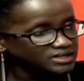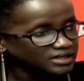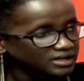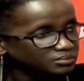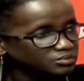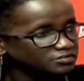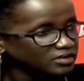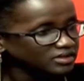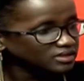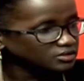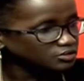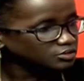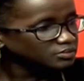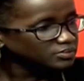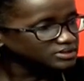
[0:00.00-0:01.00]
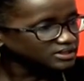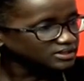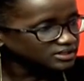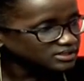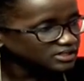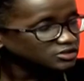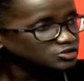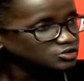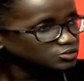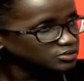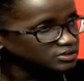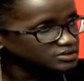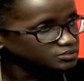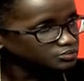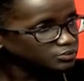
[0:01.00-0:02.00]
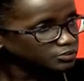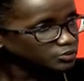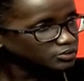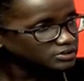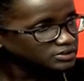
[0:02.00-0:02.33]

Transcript: there are a number of other documents that are attached to this report. Very